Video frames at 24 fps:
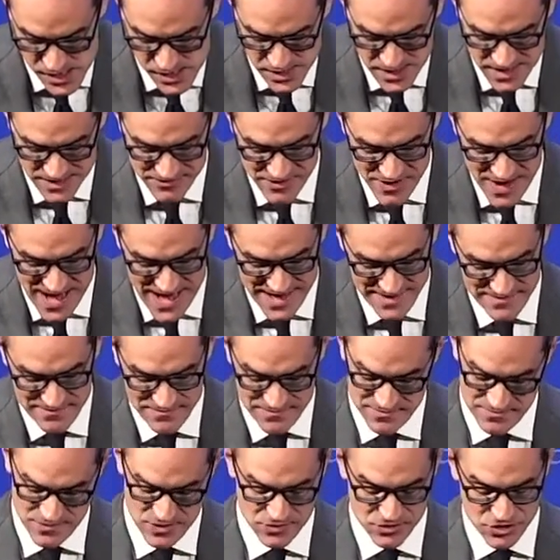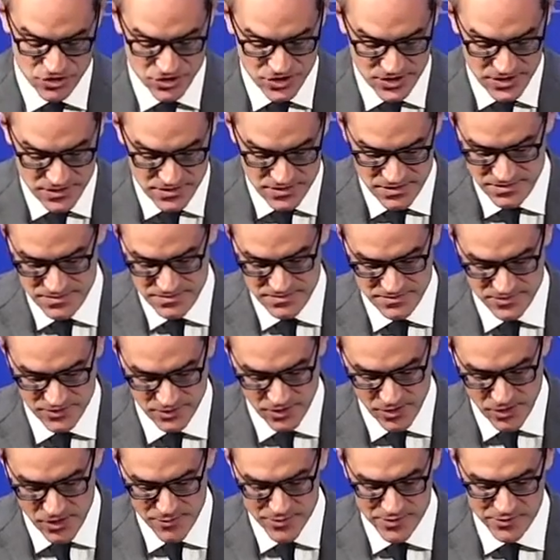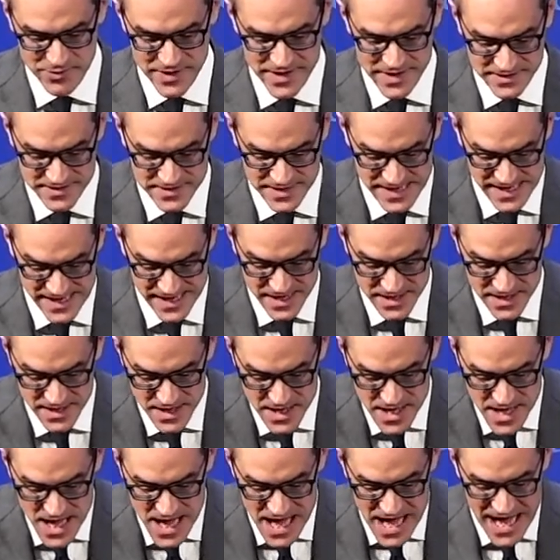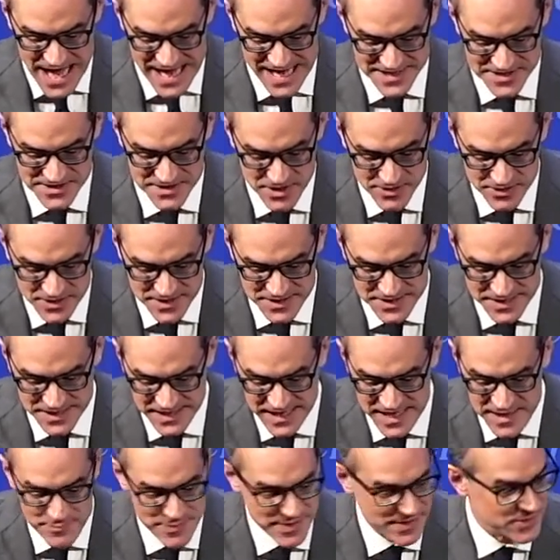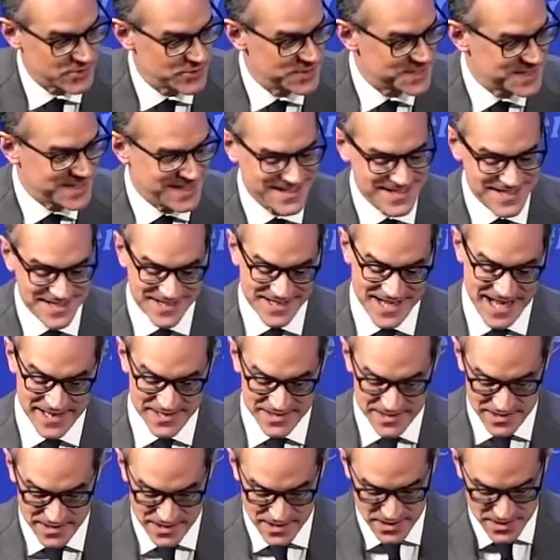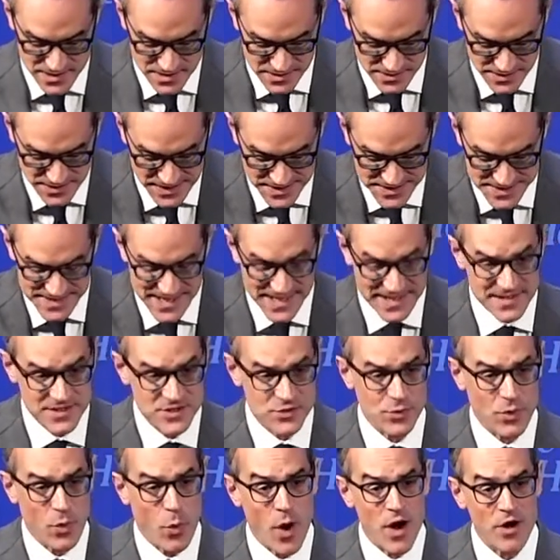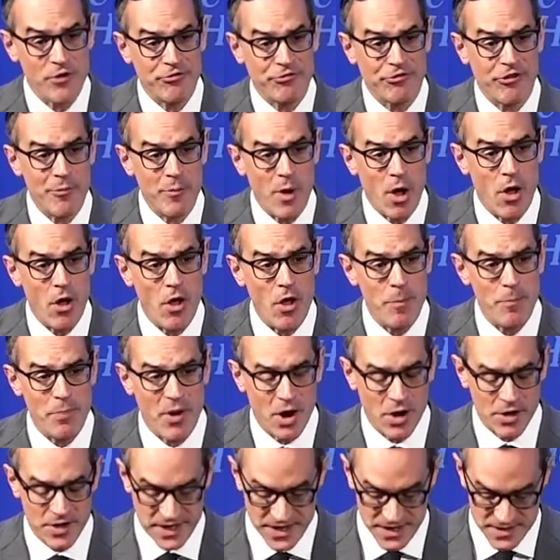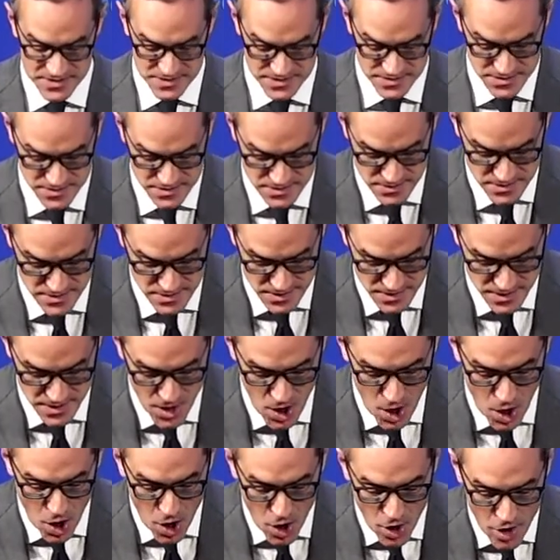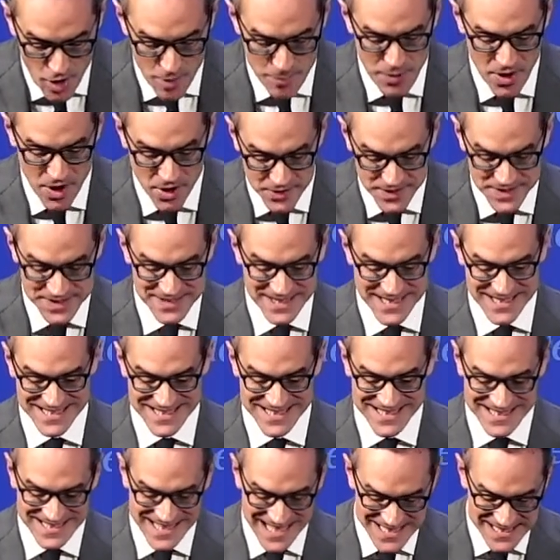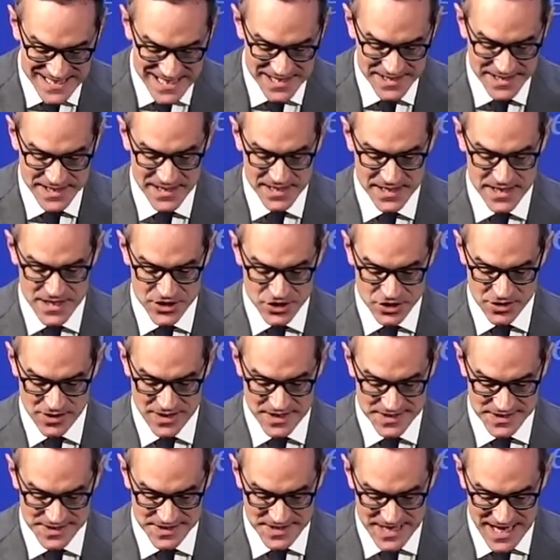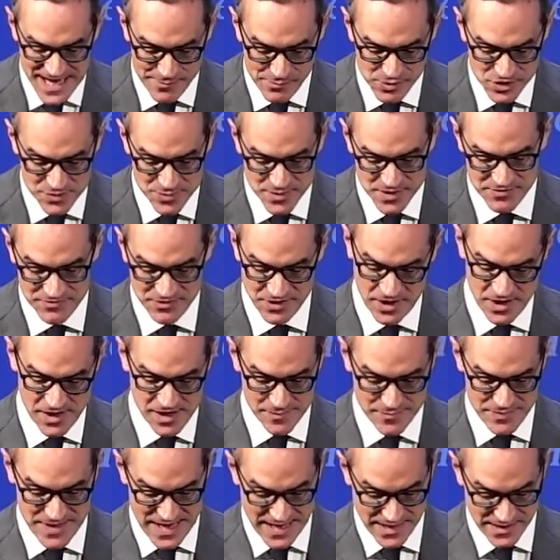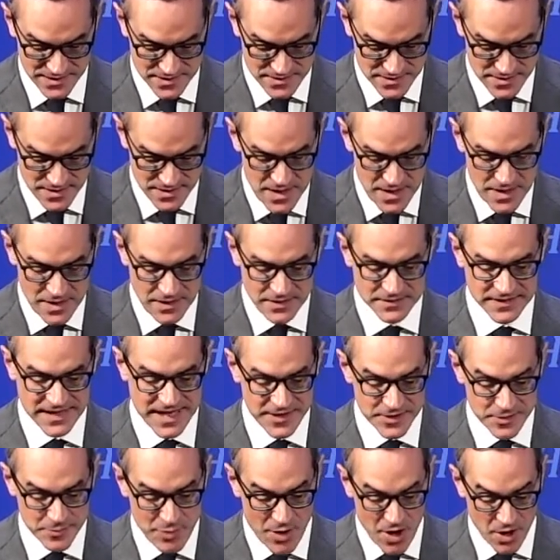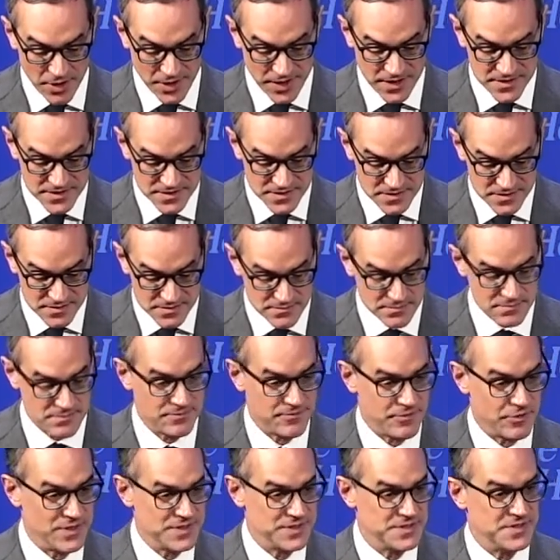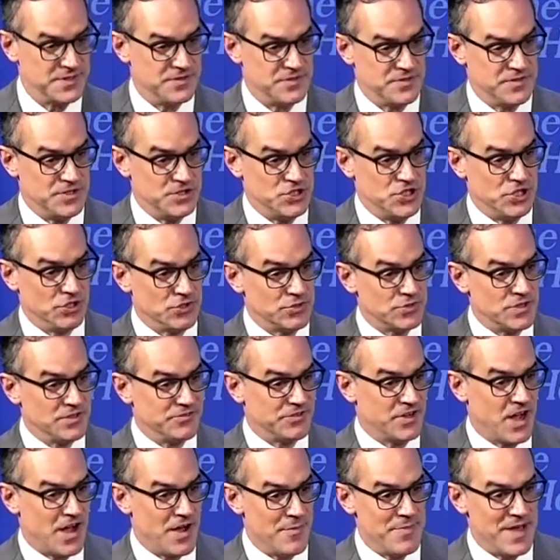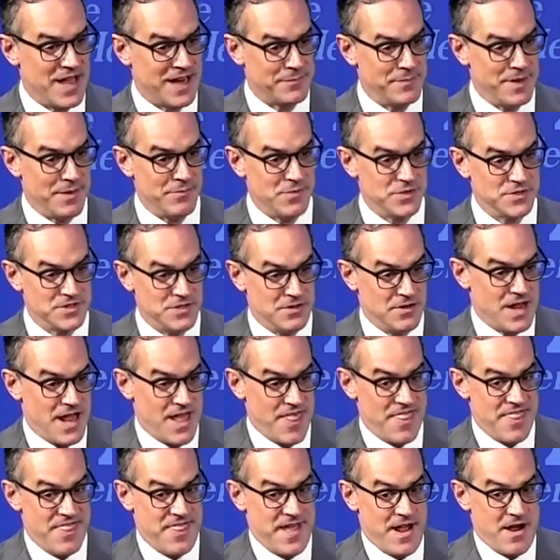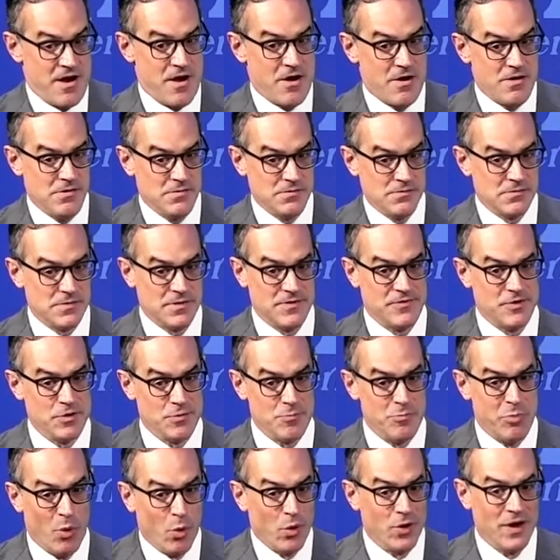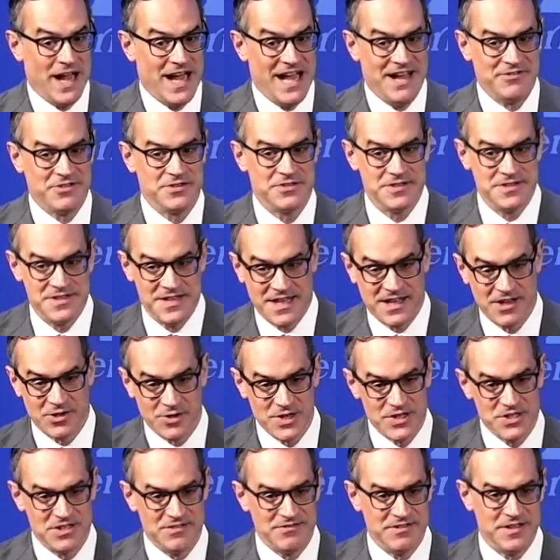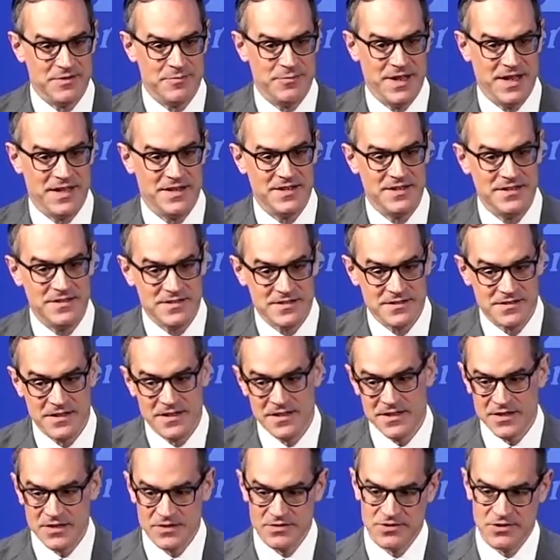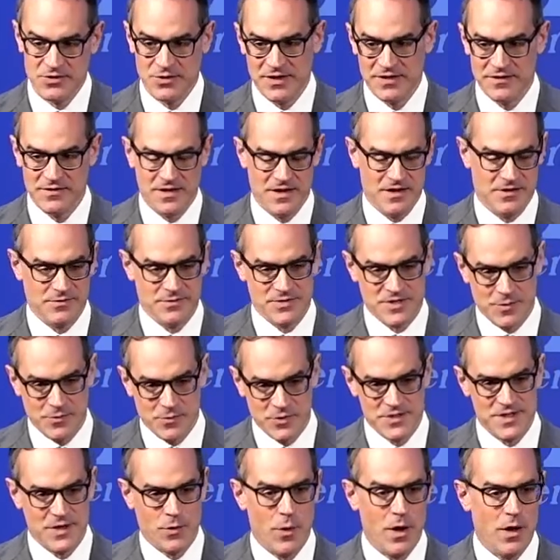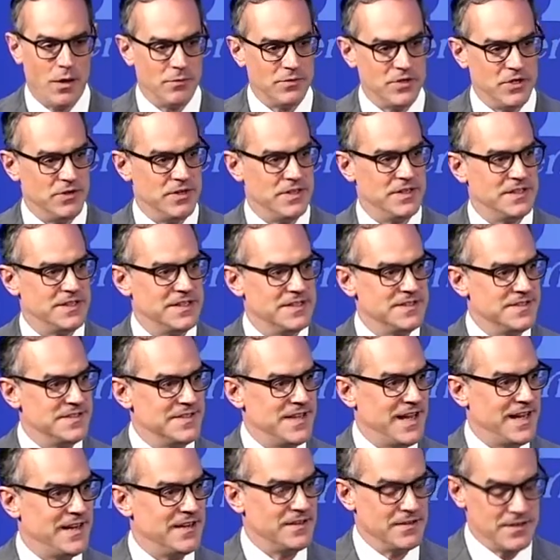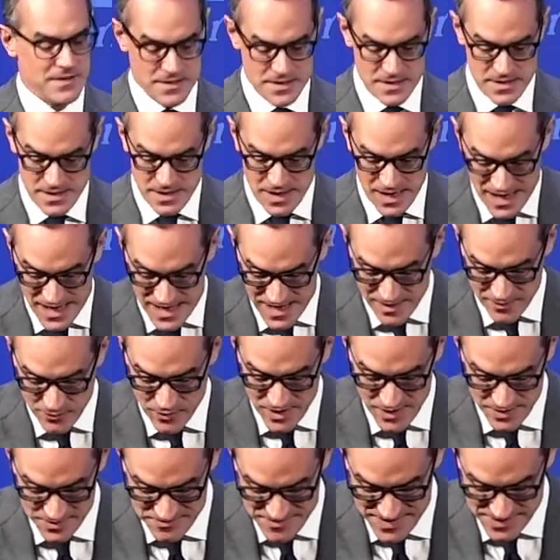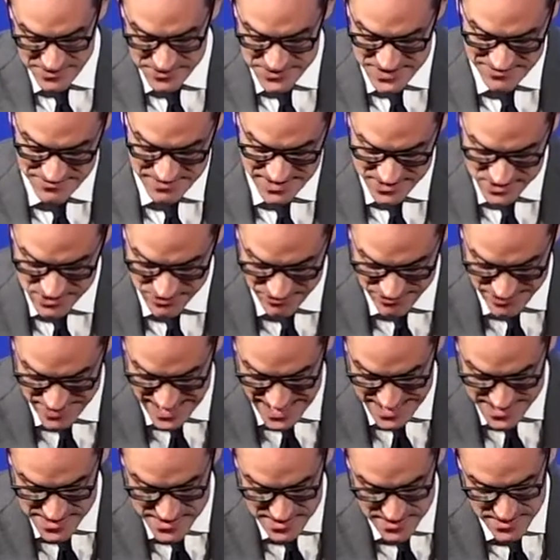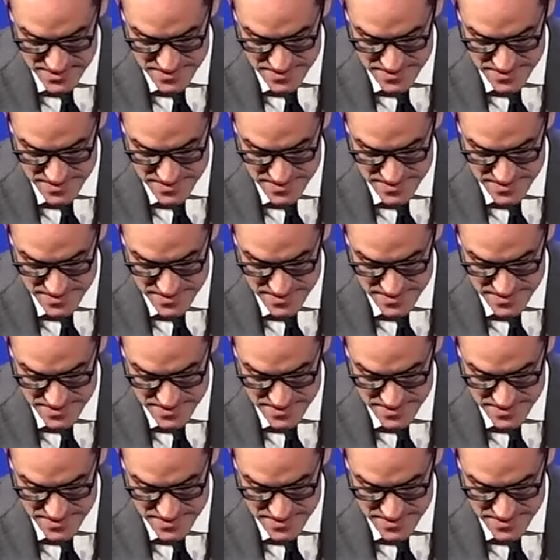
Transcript: If you hadn't, you shouldn't, so go home and read it tonight. As noted, the key pillar is consent. Consent is required from all parties. All parties consent at the initial establishment of the compact. Later parties, for instance, the children of compact members, they're not there. If you're born after the Declaration of Independence, someone would say, well, you didn't consent. Well, the founders have an answer for that.